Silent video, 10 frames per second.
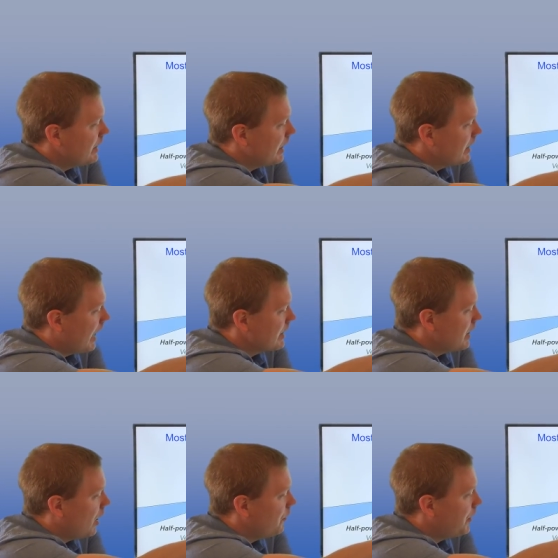and then it has
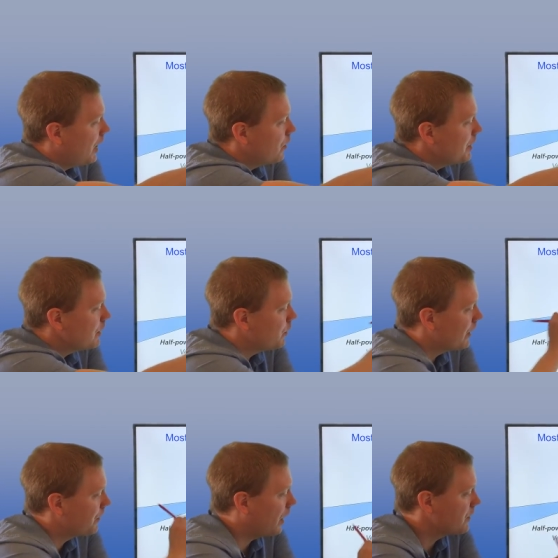a half power beam
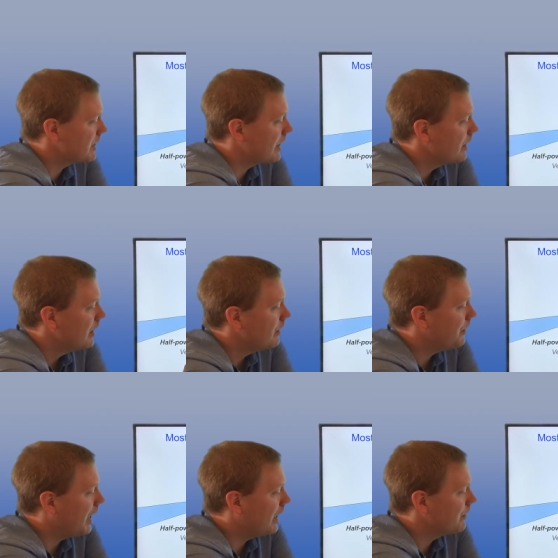width of say
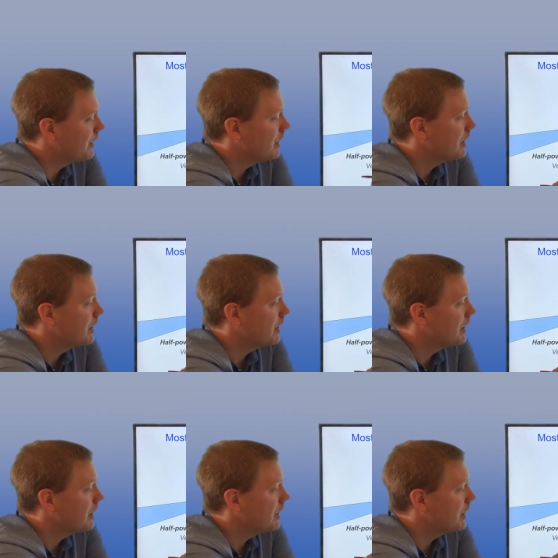5